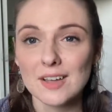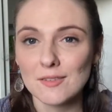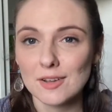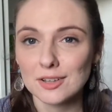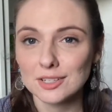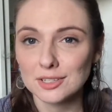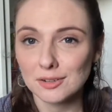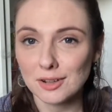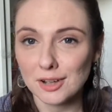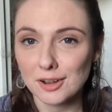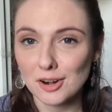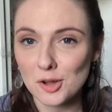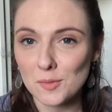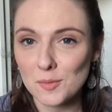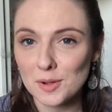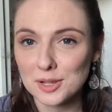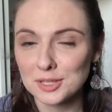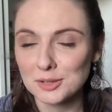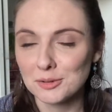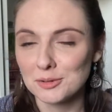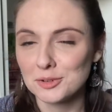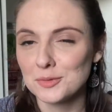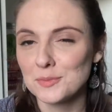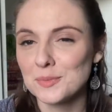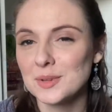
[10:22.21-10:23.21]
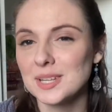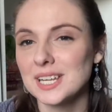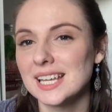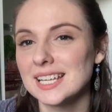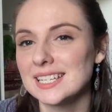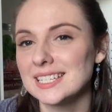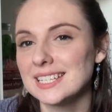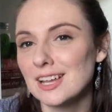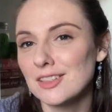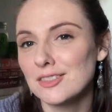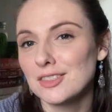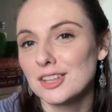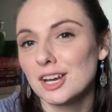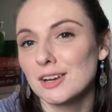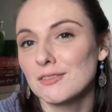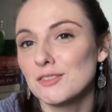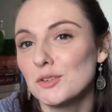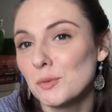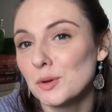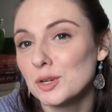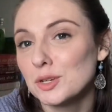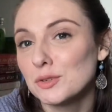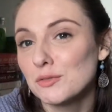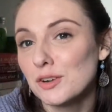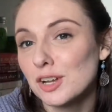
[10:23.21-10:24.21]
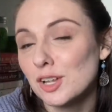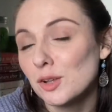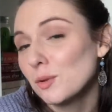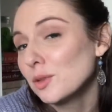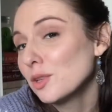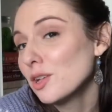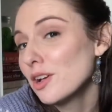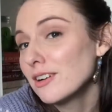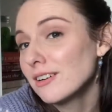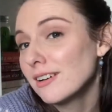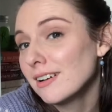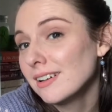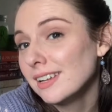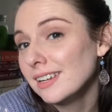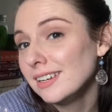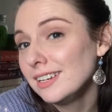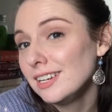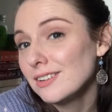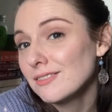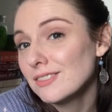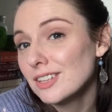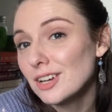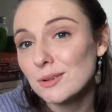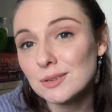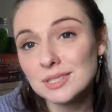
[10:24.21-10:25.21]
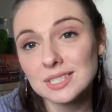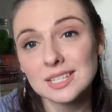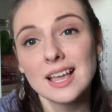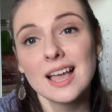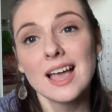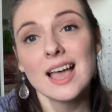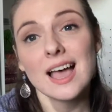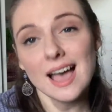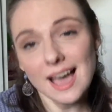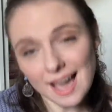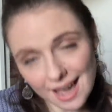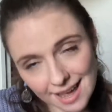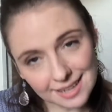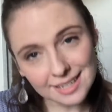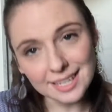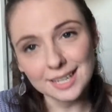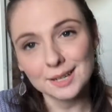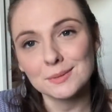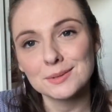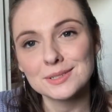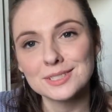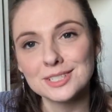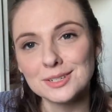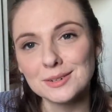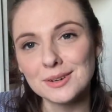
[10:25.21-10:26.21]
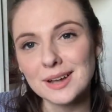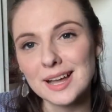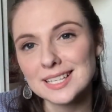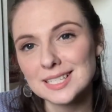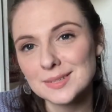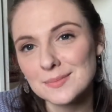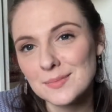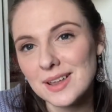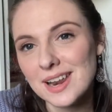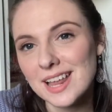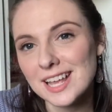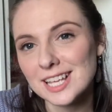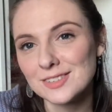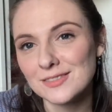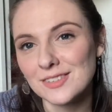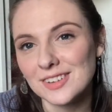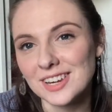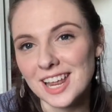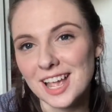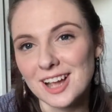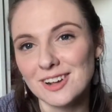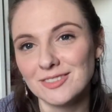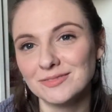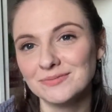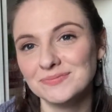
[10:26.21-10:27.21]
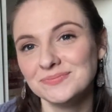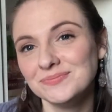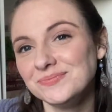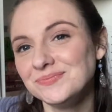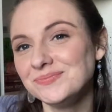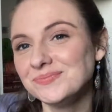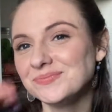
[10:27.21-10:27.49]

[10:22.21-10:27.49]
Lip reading: I've also got all my social media down there if you want to follow along on any of those. And I will see you guys in my next video.